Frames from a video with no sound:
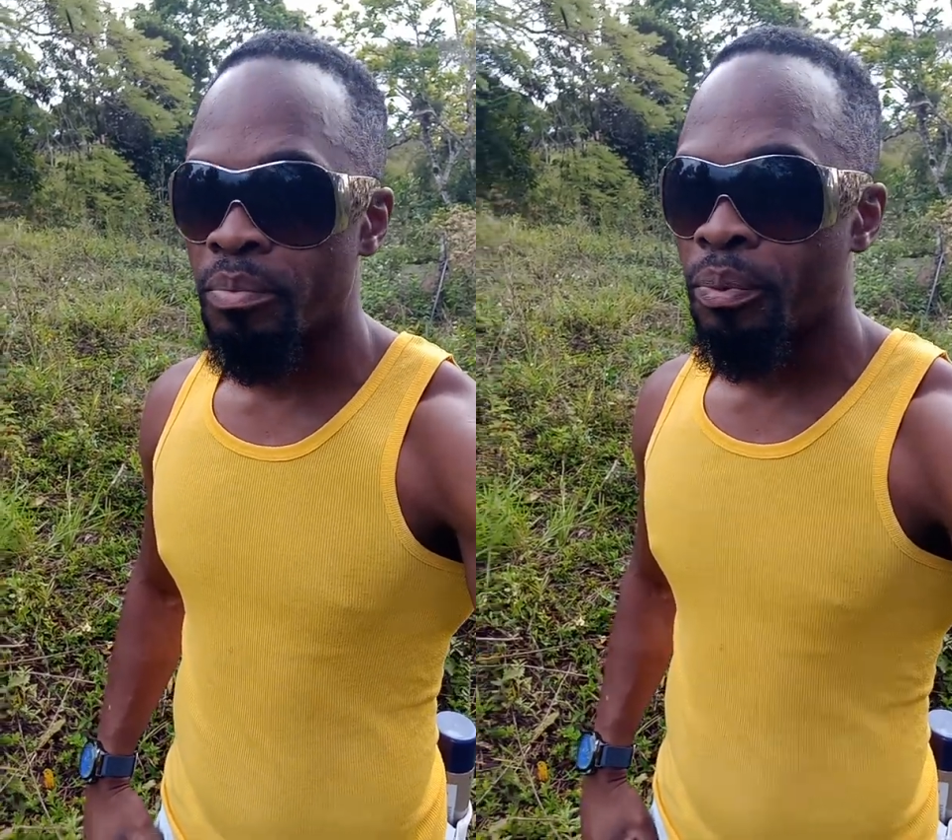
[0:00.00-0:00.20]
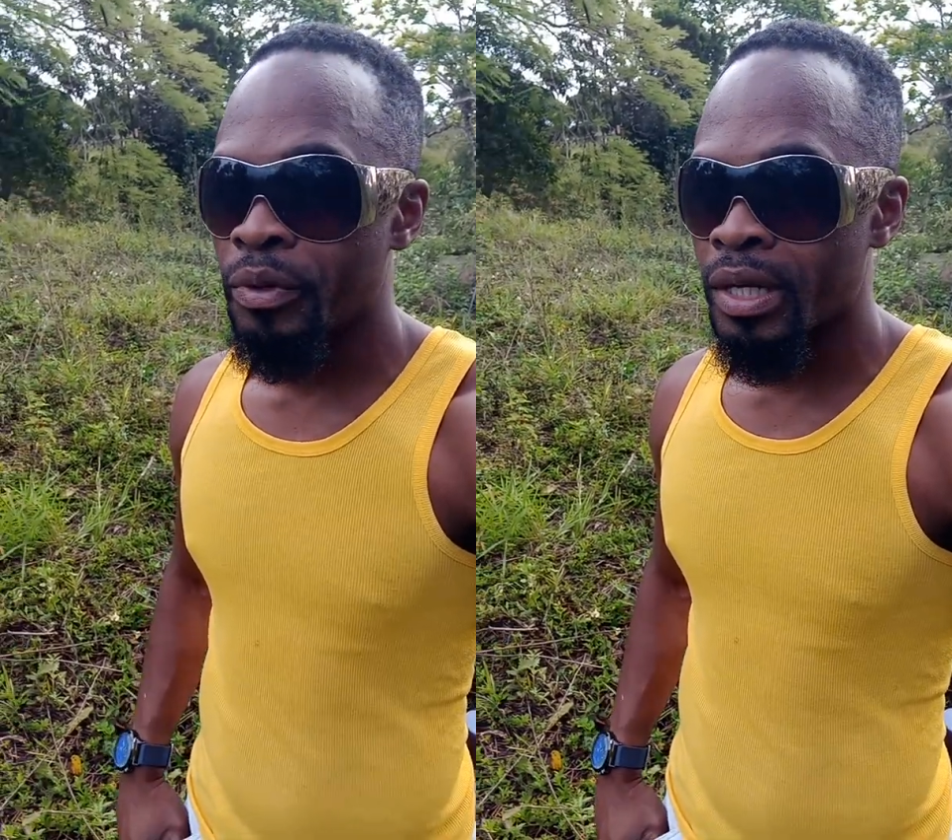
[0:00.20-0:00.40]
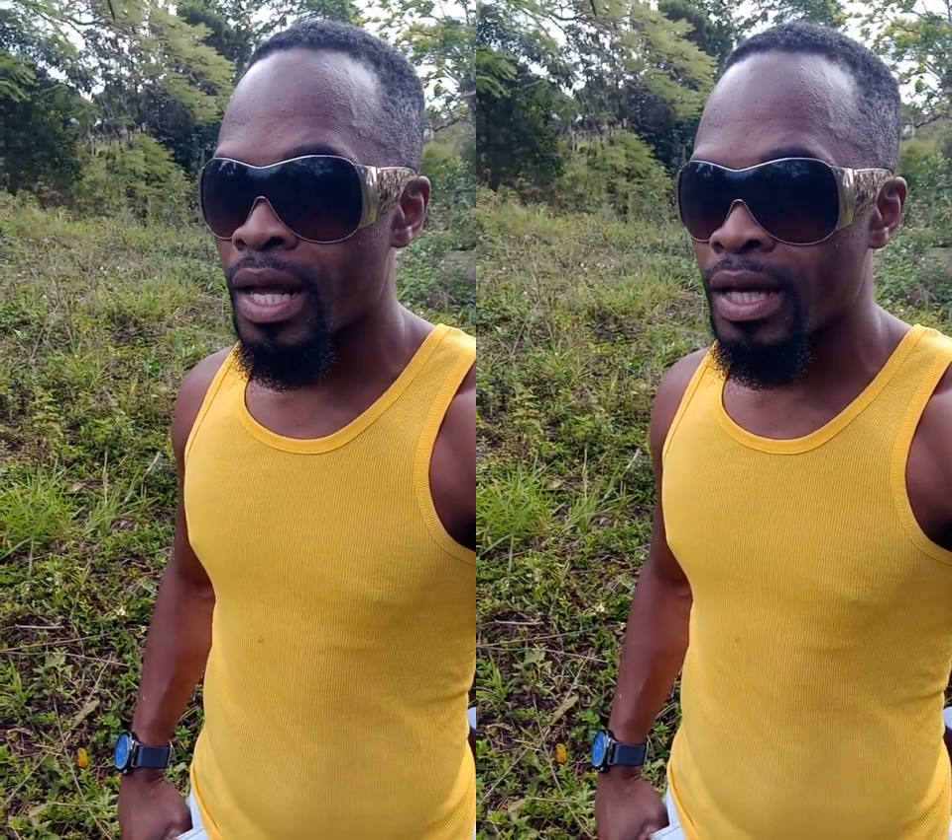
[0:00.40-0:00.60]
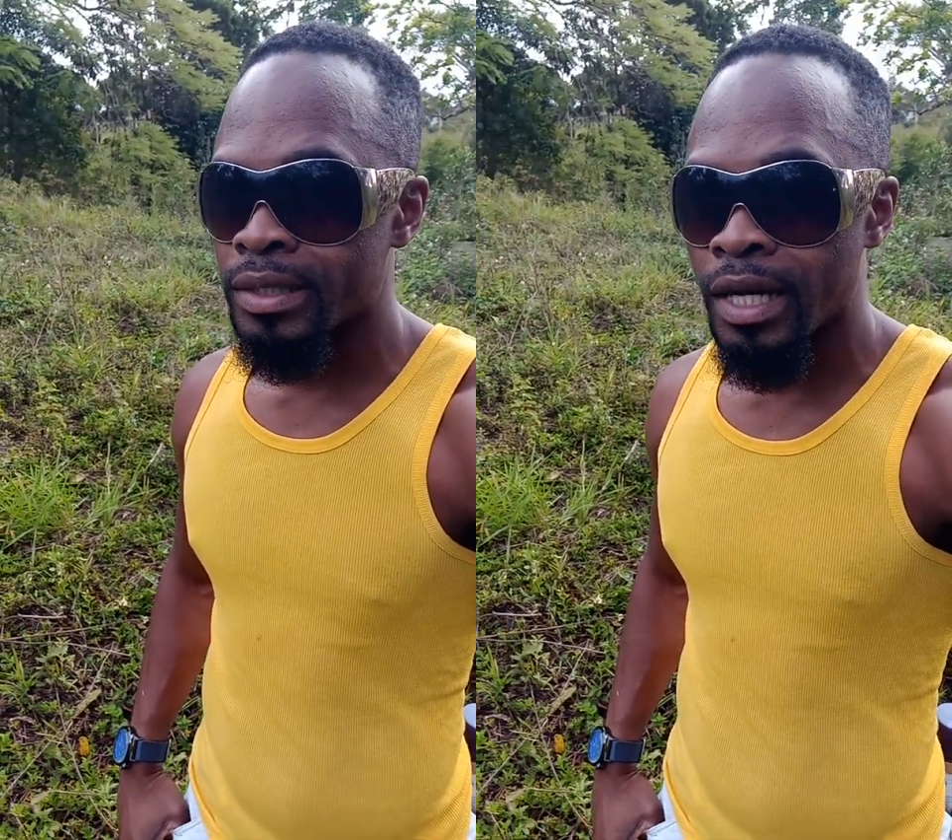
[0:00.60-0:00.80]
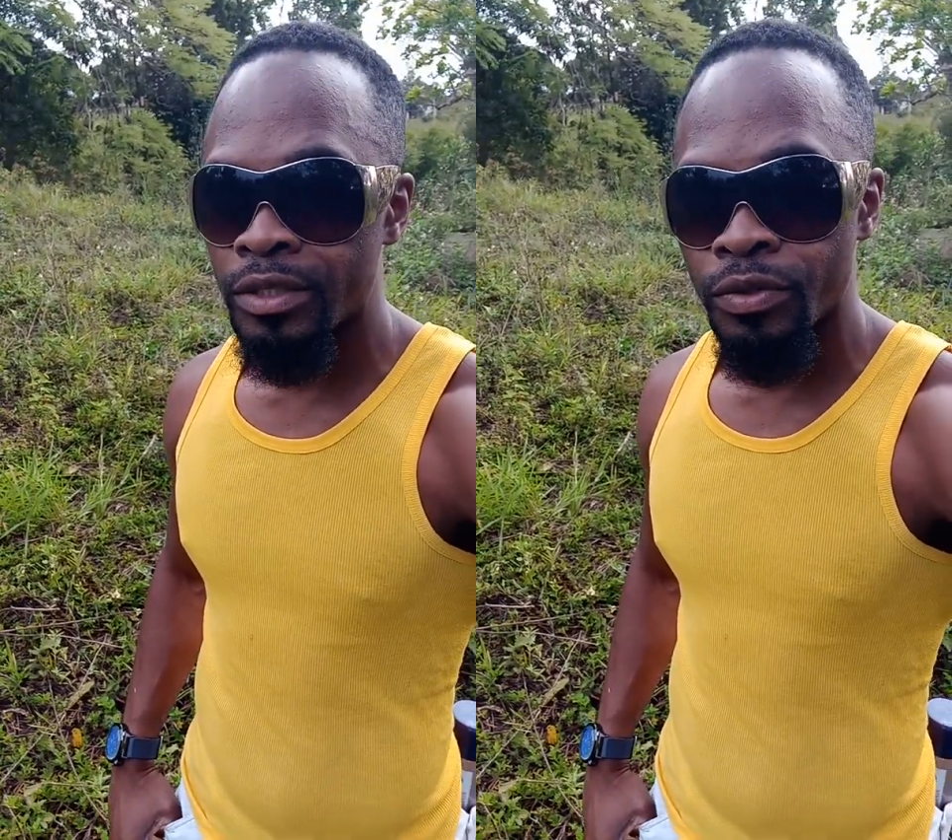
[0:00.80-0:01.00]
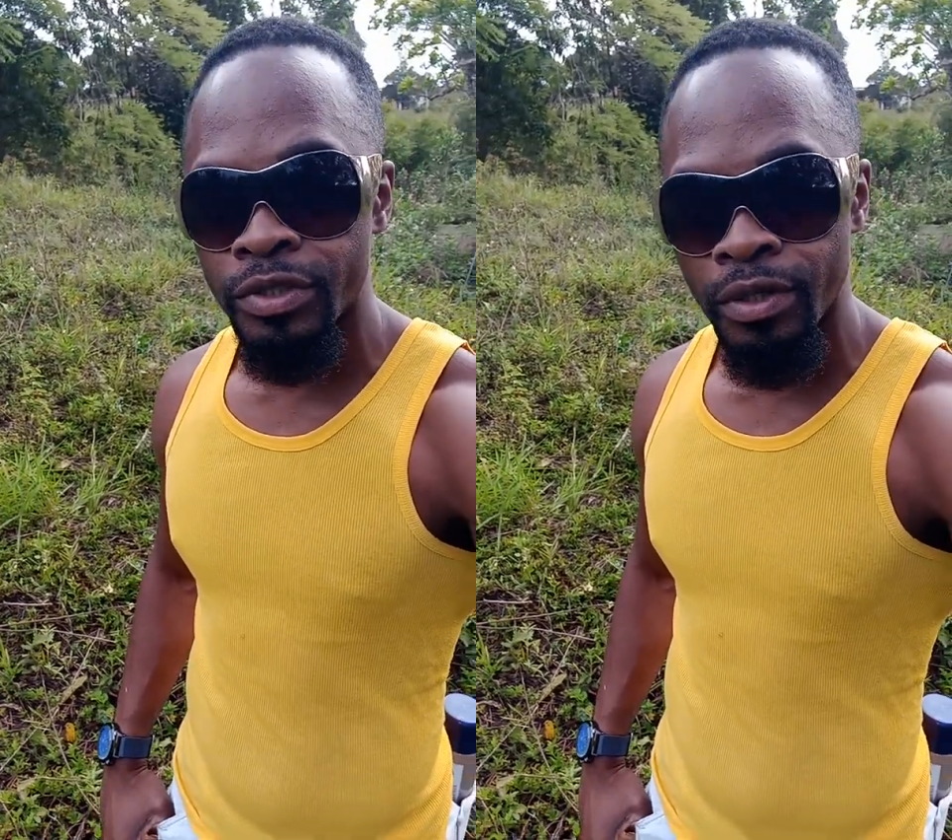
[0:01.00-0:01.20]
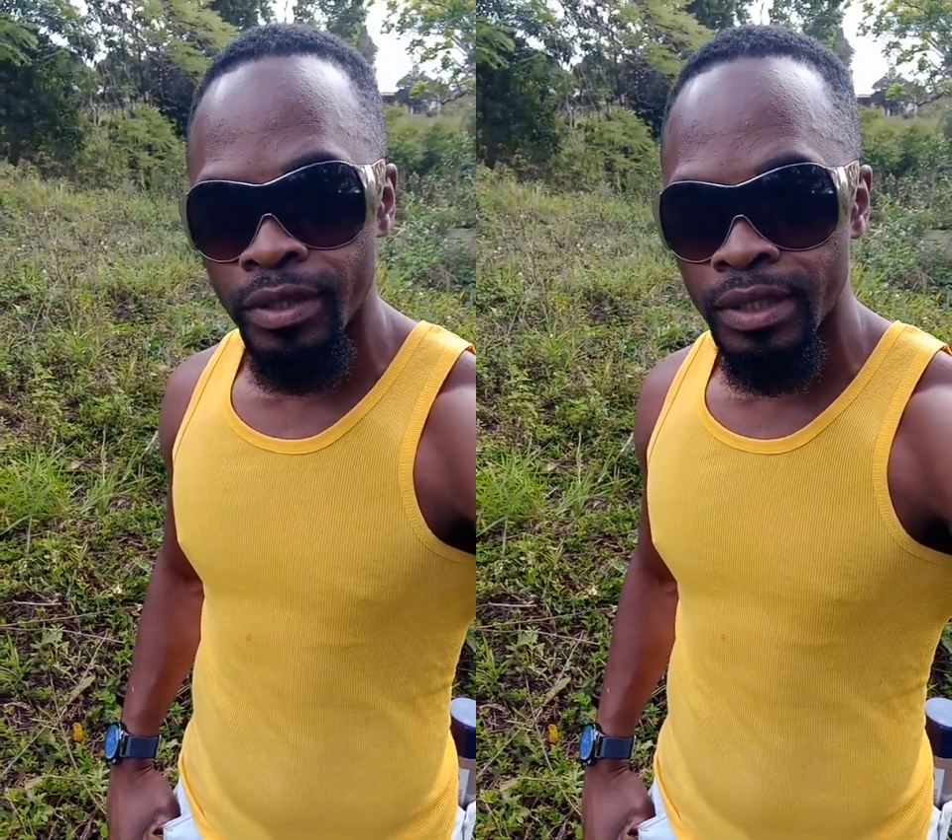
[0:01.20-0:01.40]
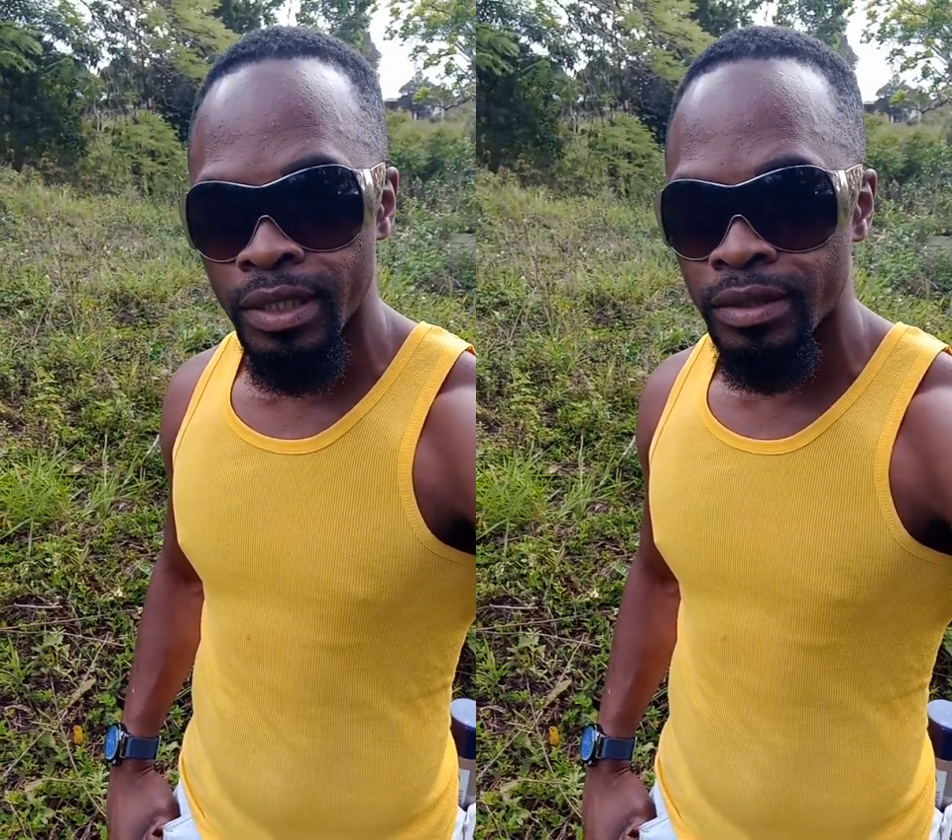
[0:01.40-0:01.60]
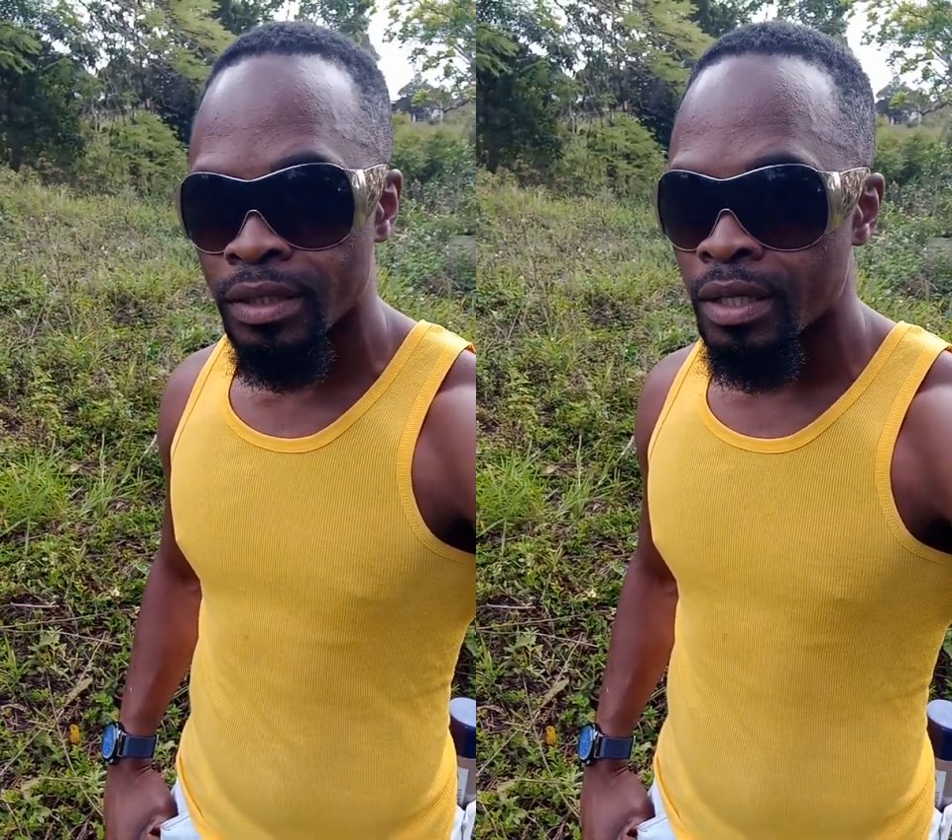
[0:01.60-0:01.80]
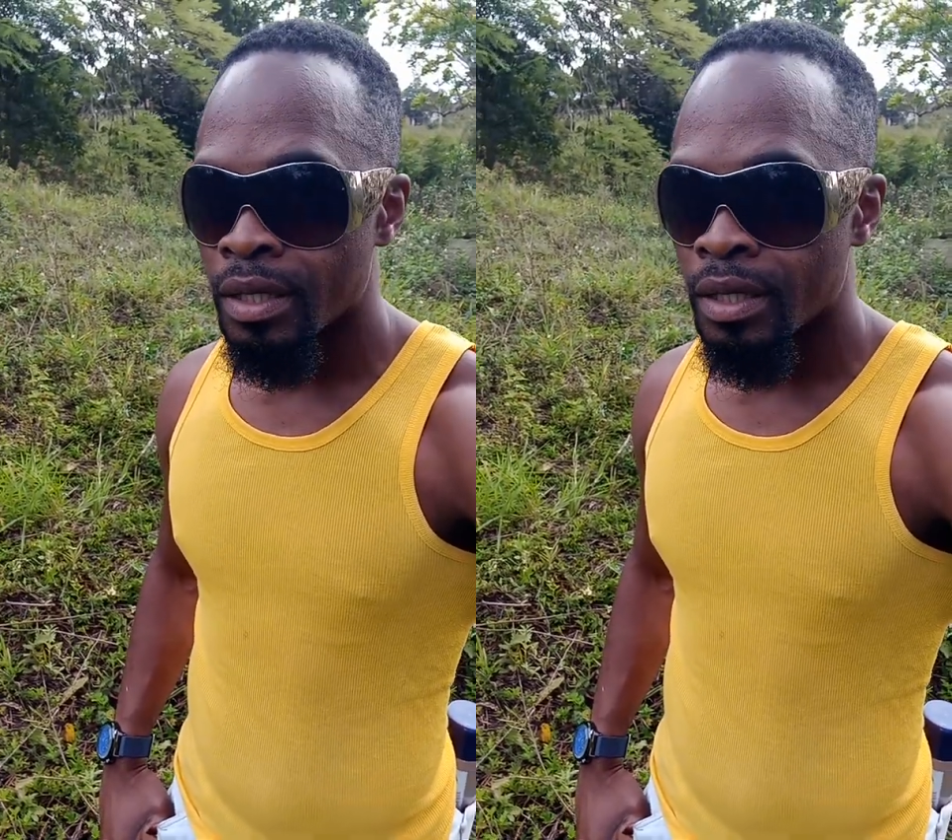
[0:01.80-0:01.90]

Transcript: pray and ask God to do certain things.